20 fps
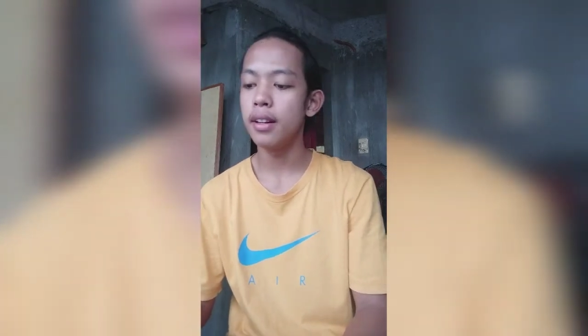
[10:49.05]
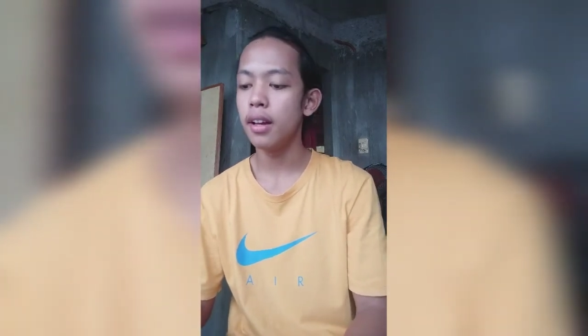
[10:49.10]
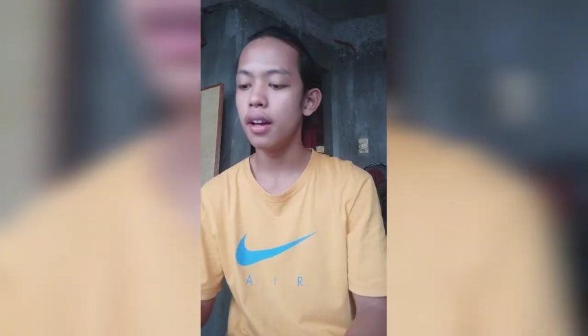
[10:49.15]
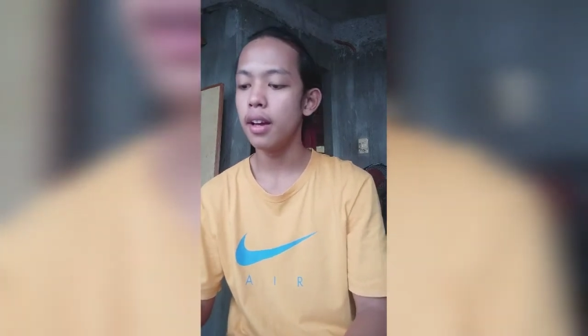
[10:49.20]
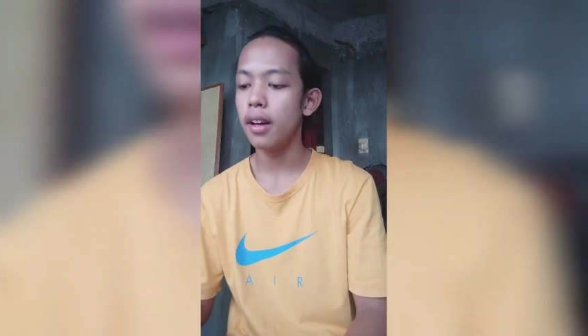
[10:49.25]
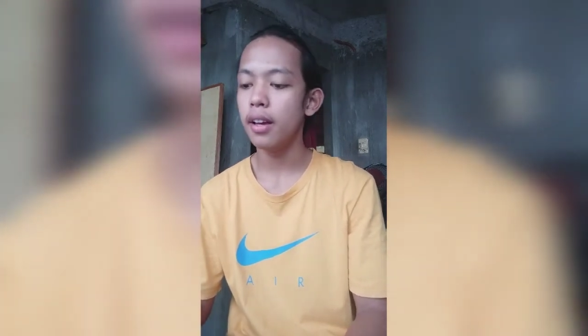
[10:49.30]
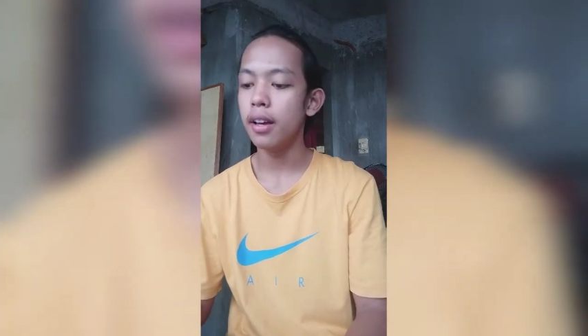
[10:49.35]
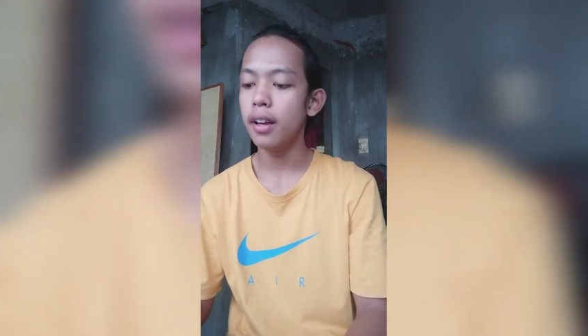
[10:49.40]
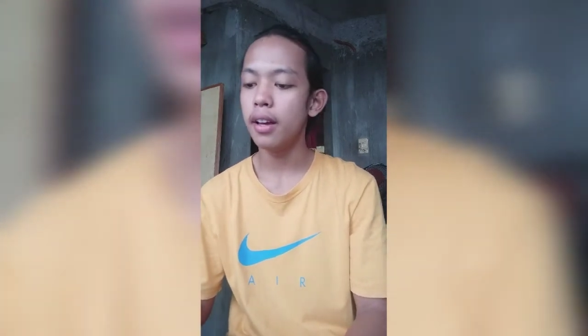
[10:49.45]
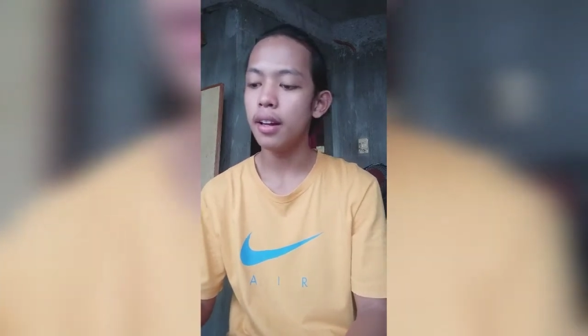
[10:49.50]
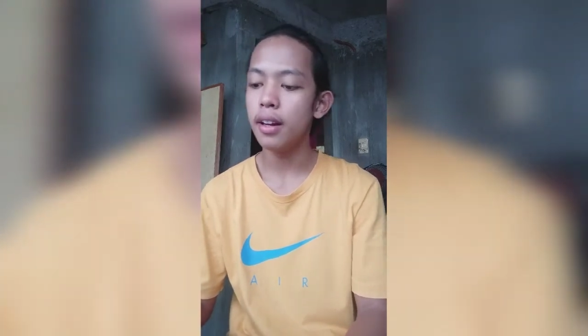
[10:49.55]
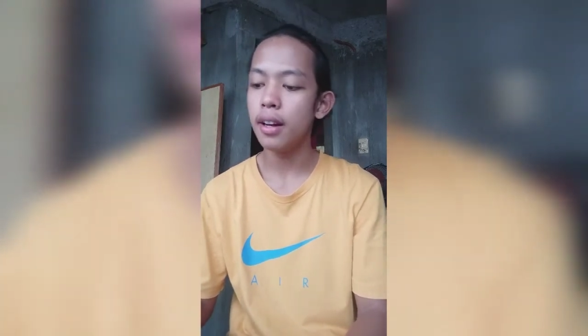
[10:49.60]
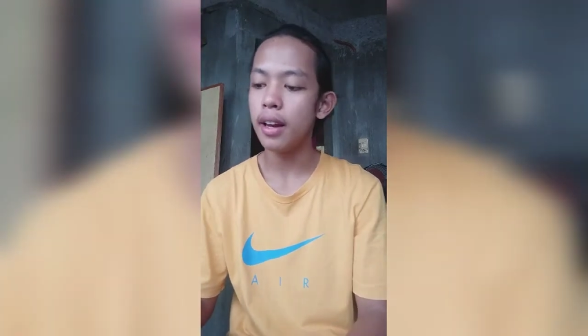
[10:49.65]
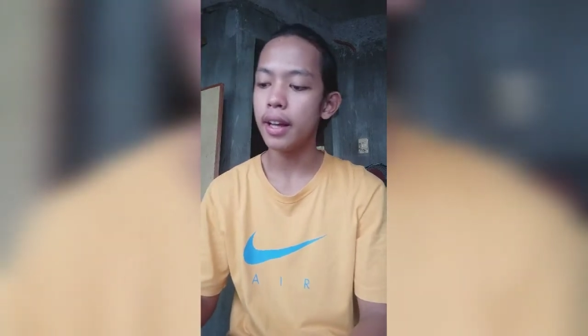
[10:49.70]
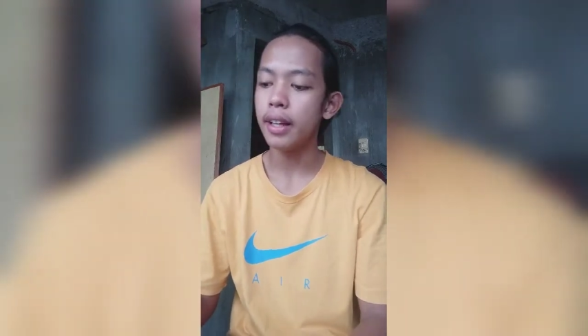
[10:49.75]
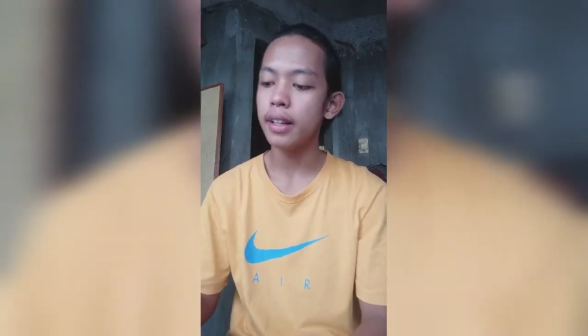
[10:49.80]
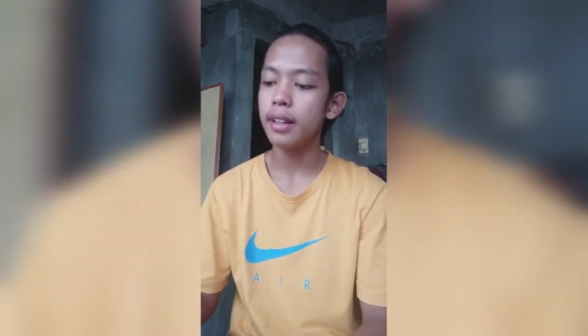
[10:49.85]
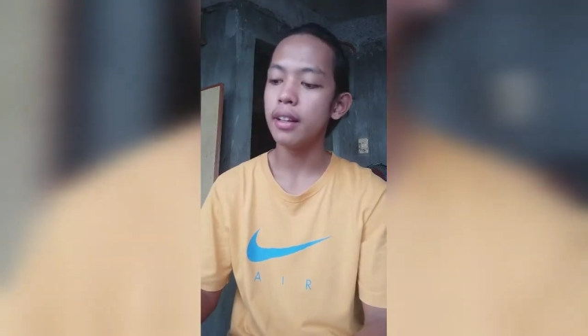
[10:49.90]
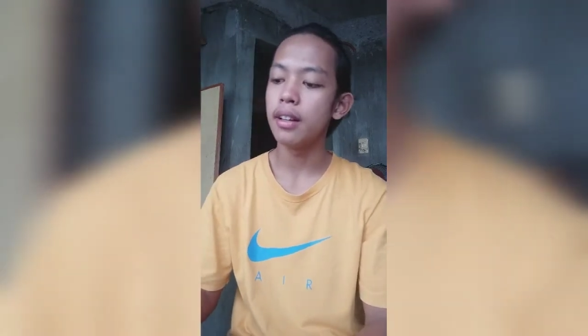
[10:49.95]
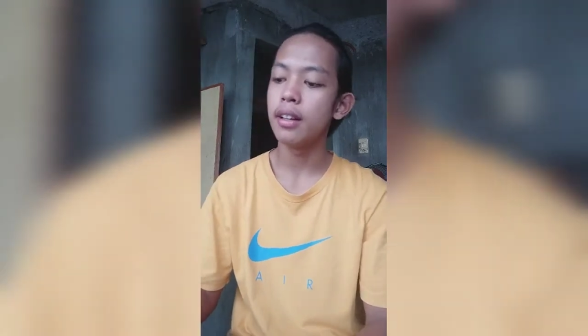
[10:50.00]

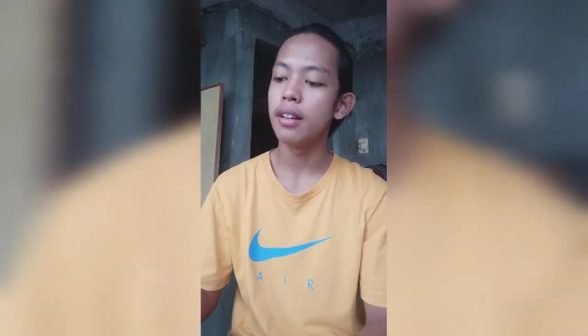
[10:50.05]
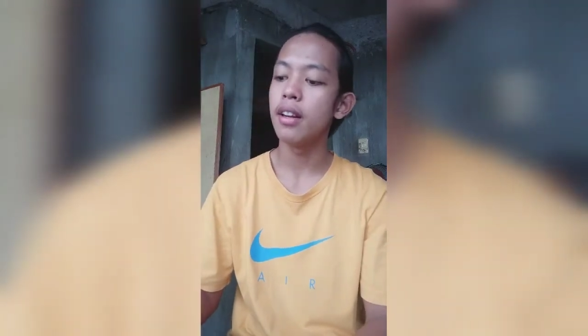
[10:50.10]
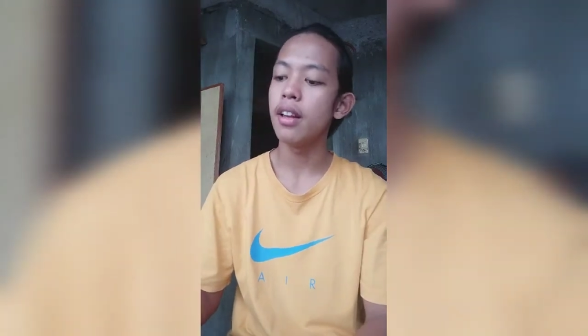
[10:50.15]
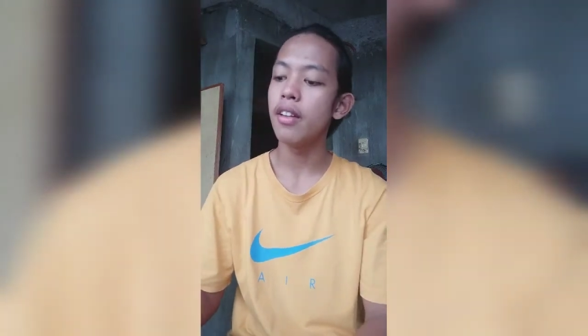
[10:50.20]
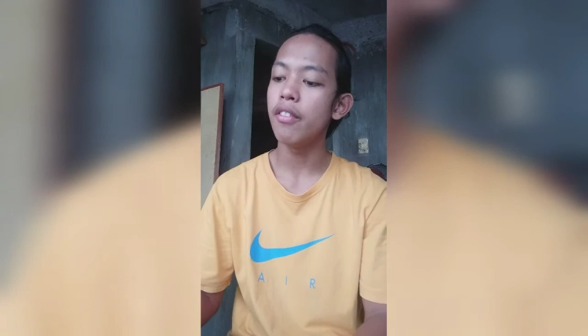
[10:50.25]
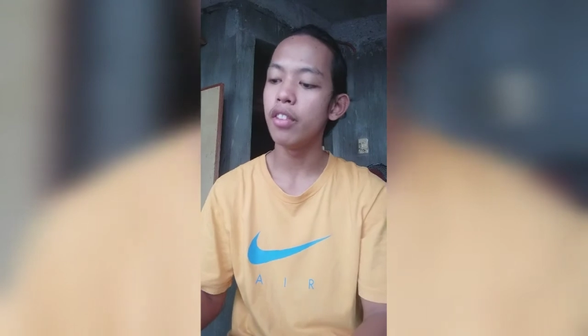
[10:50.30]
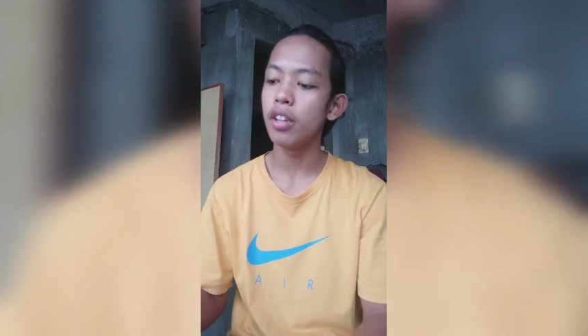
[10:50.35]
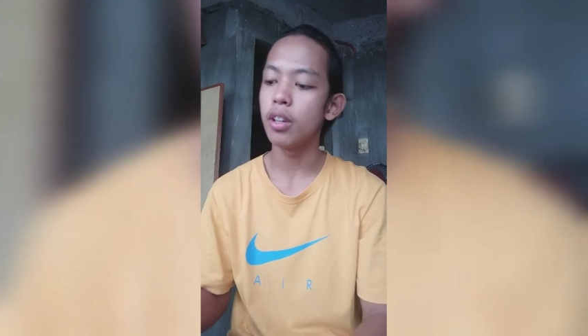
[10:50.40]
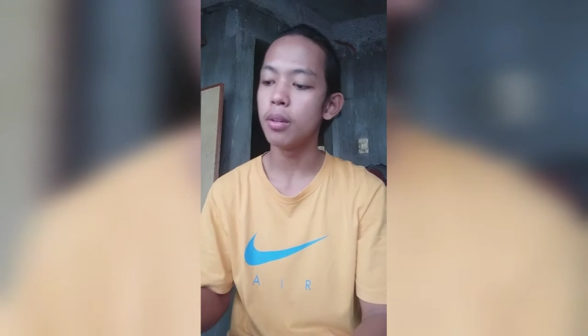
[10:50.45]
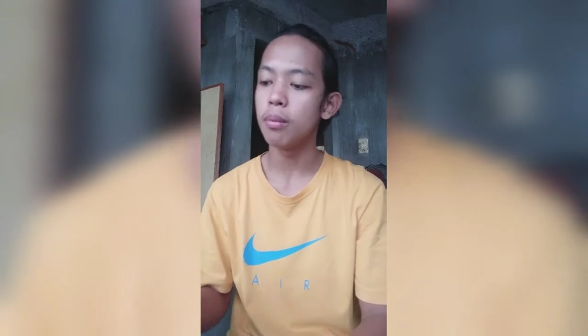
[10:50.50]
baseball at the